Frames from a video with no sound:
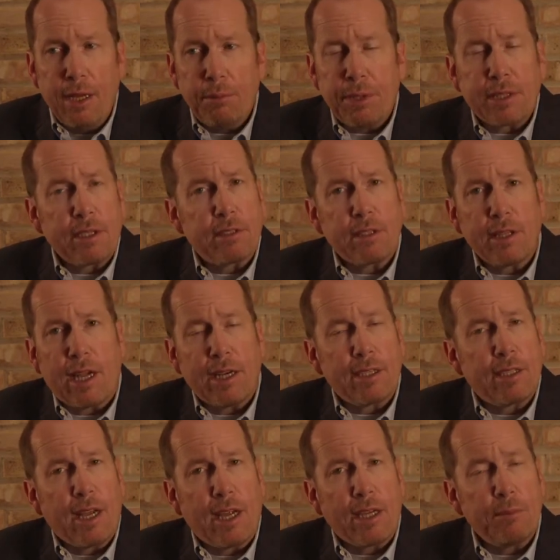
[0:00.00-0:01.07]
because a lot
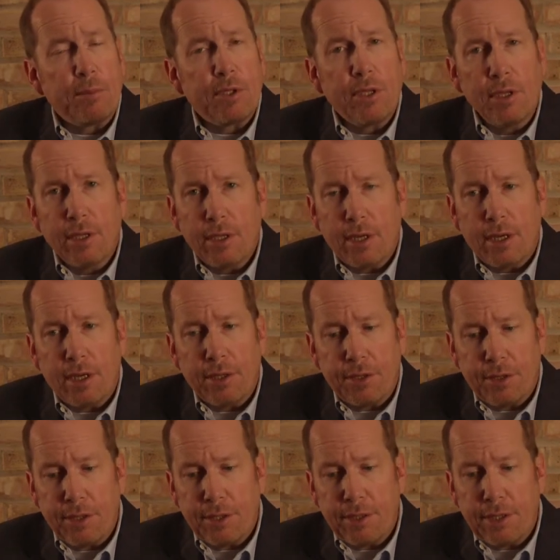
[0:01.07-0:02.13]
of times
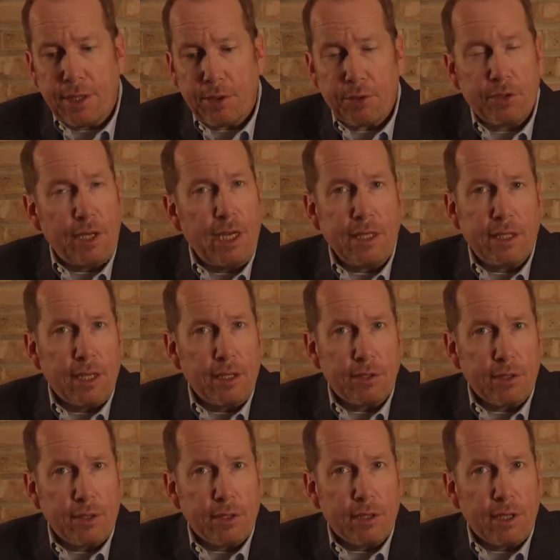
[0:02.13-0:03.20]
the other state doesn't,